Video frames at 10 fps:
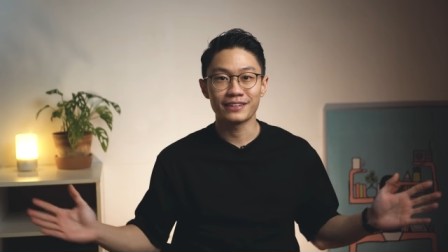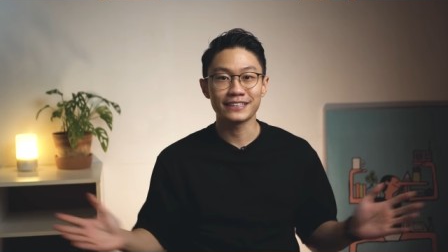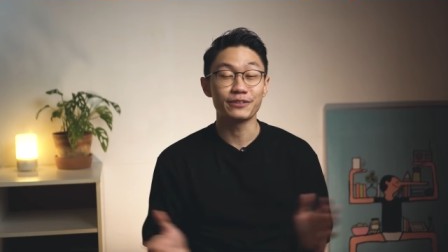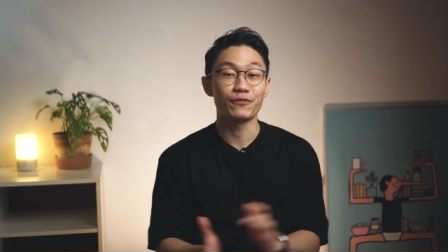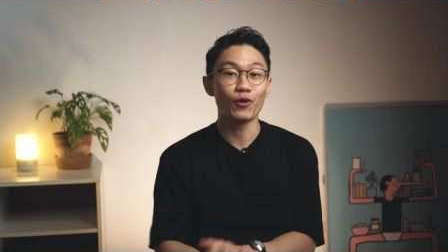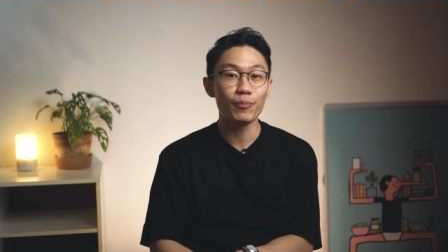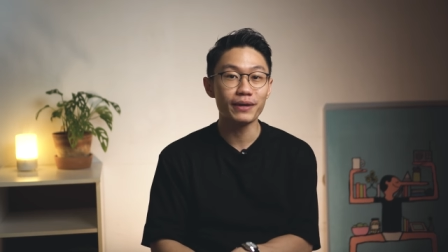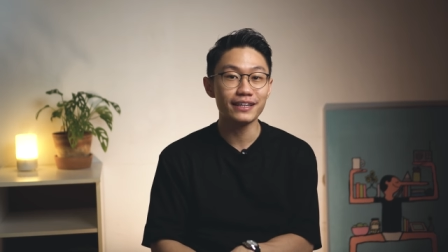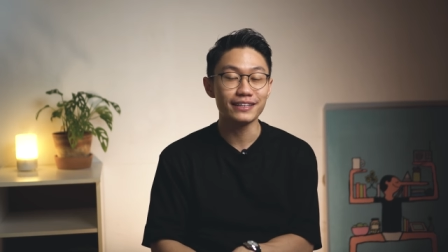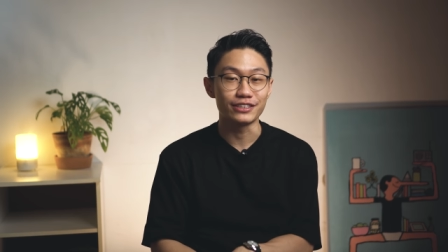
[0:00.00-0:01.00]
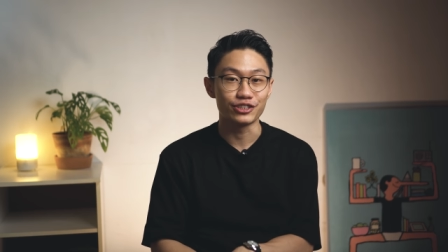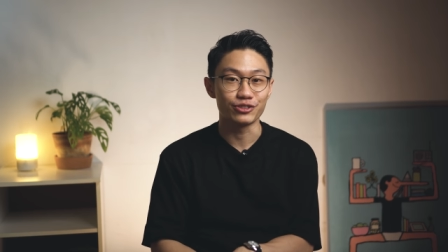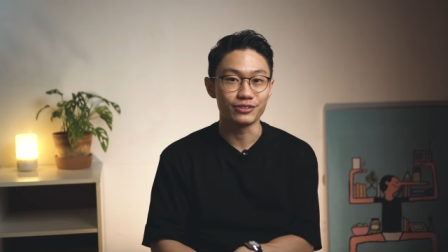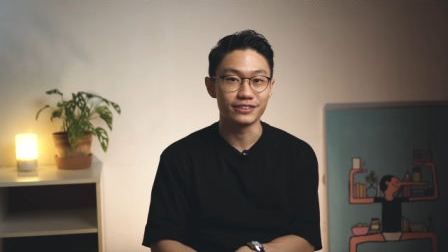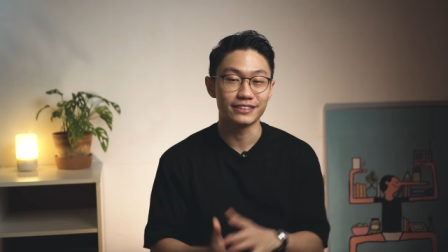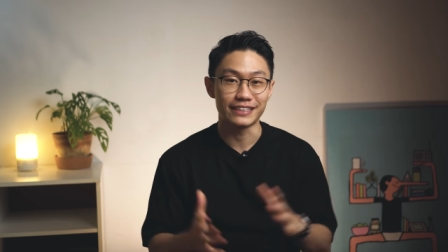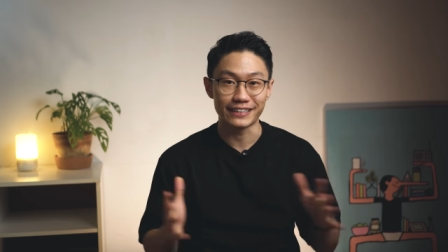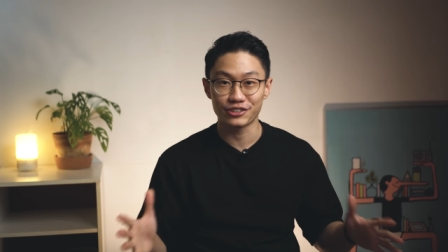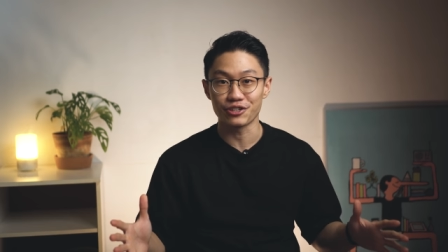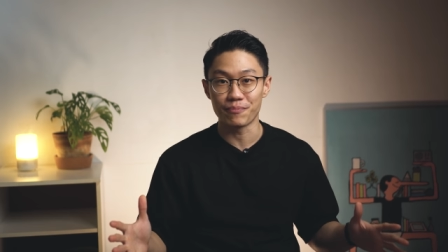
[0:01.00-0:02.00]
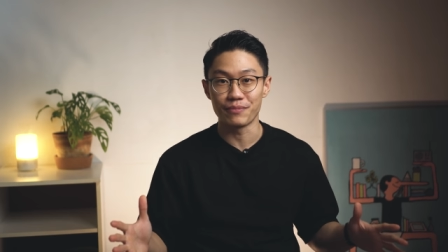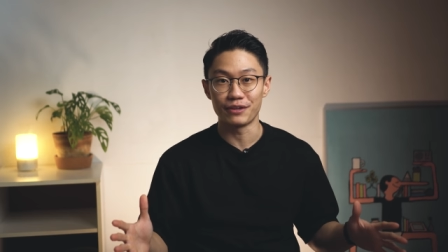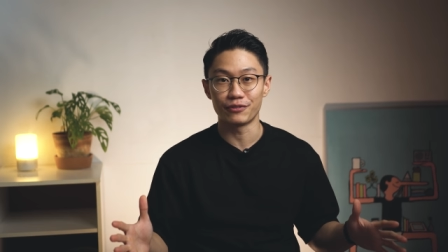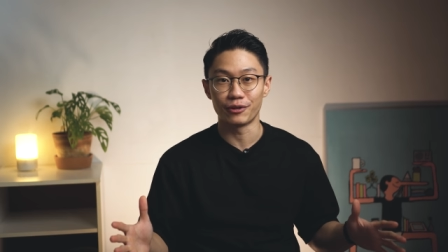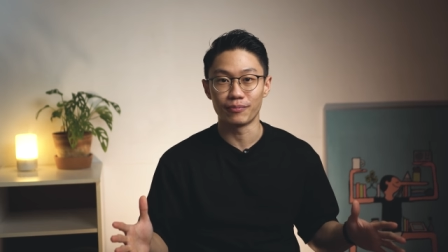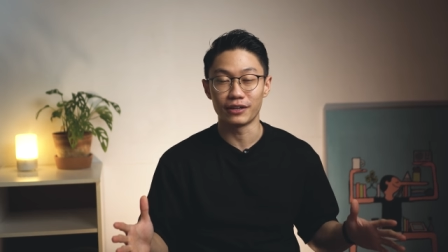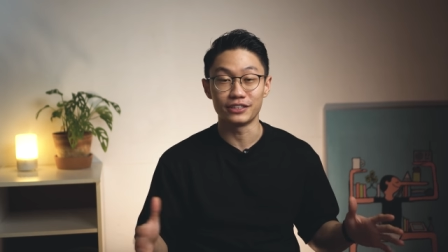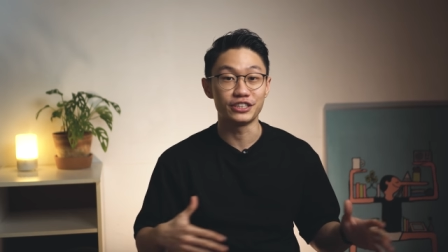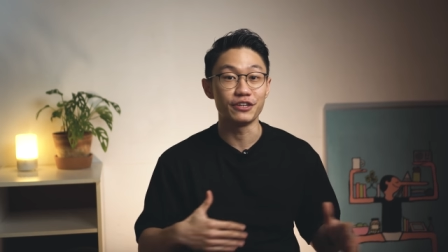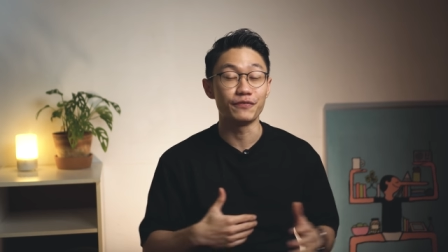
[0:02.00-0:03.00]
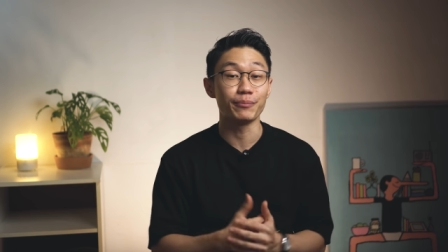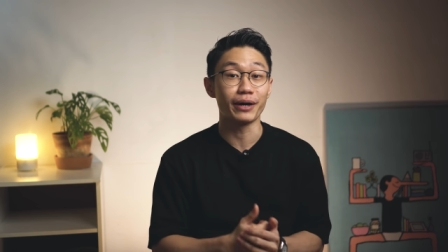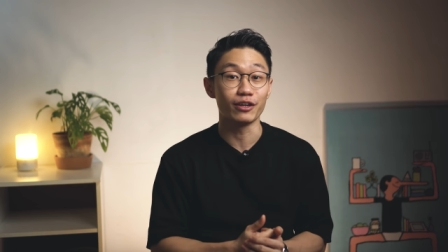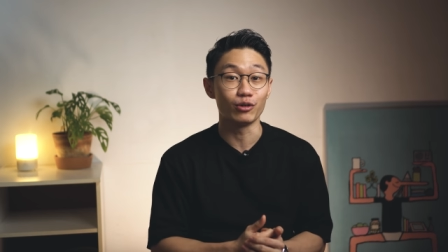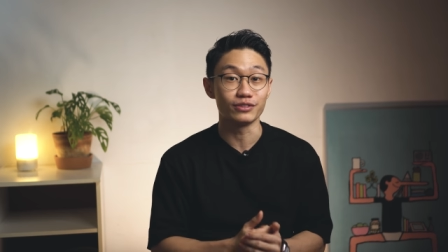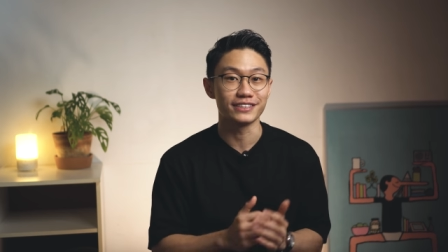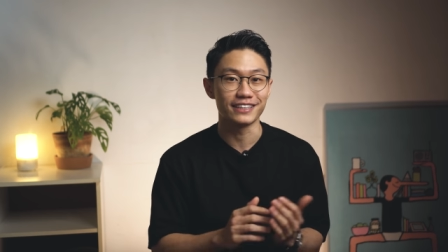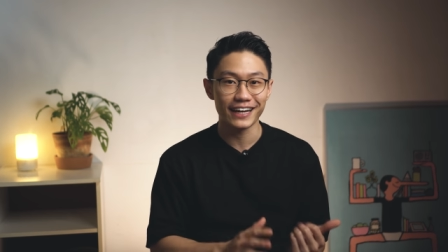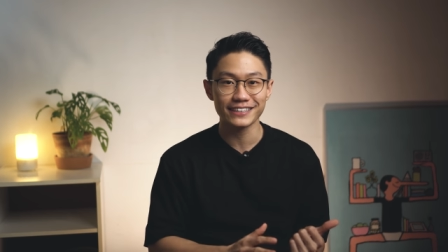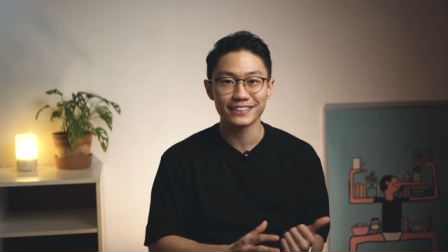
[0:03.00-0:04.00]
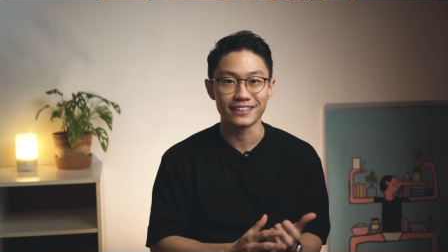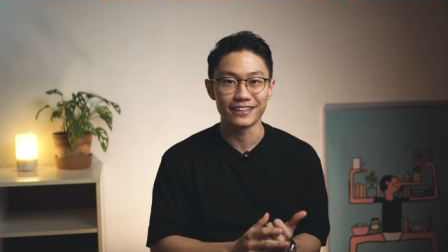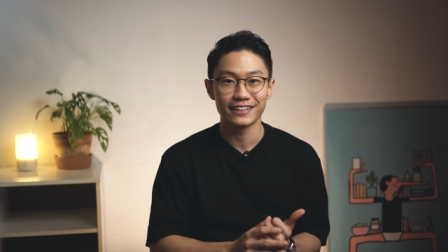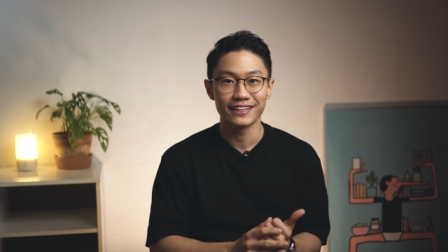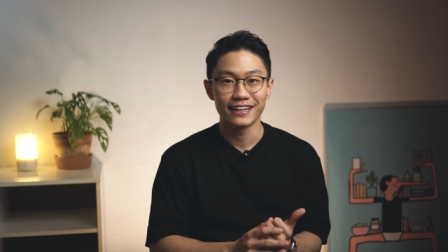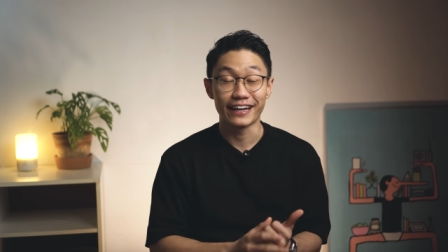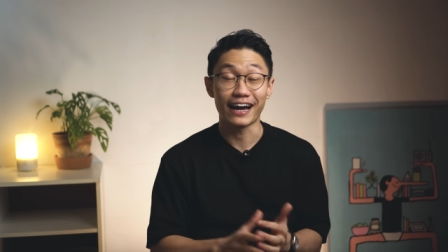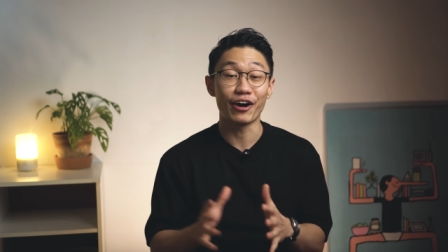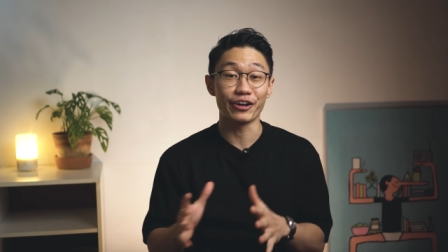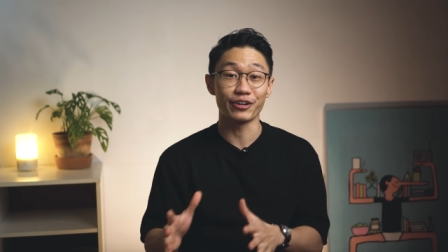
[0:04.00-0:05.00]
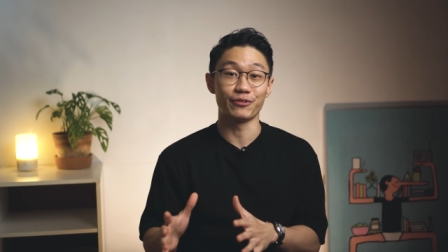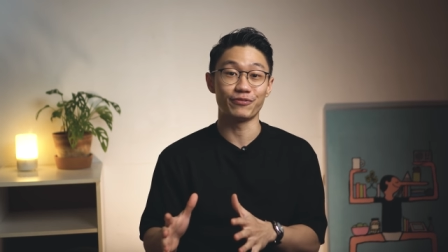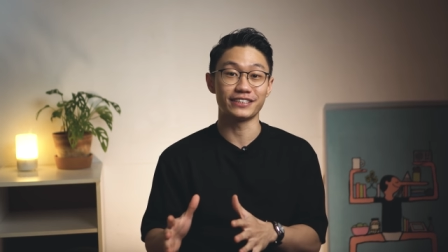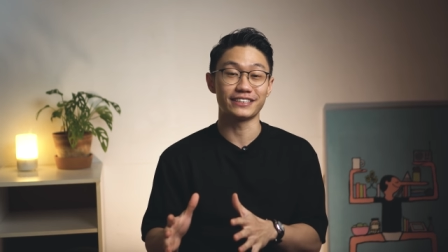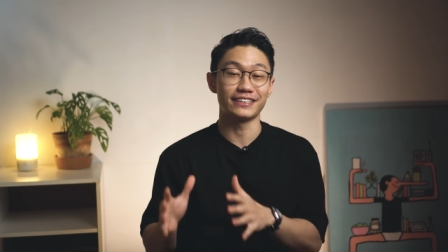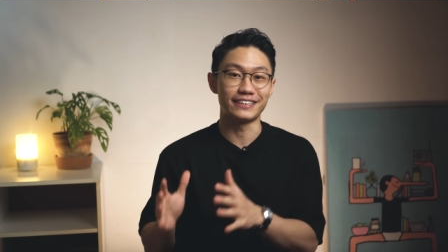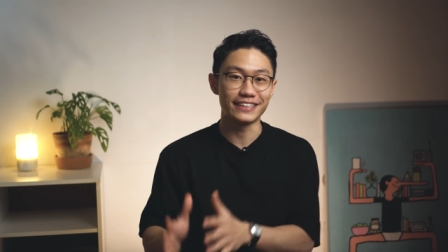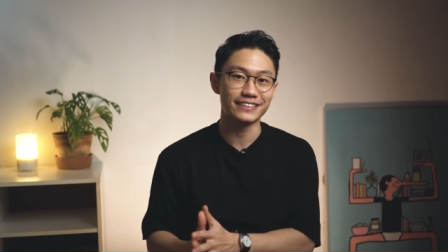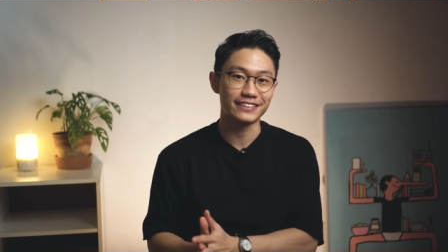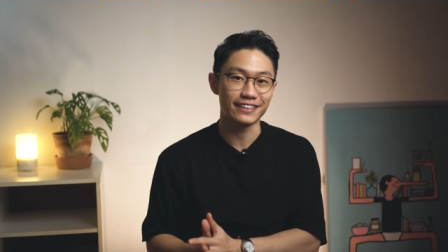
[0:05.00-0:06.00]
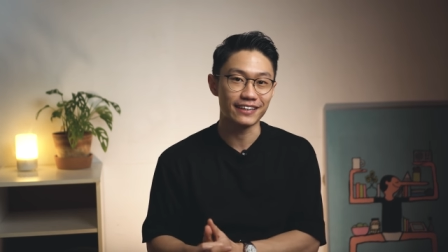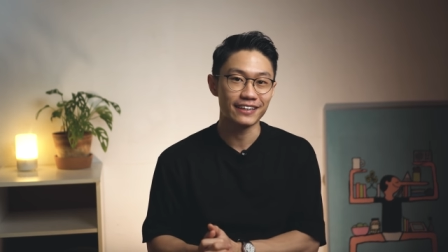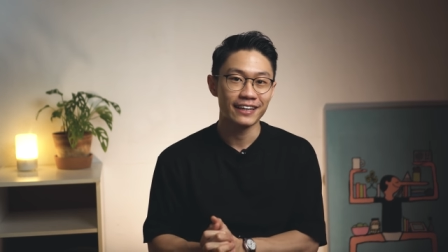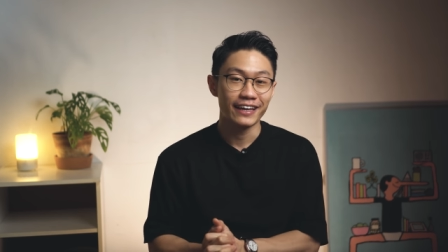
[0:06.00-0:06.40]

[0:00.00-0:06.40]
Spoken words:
that's the 4 main issues that stopped me from achieving my goals last year and how I'm gonna fix it this year.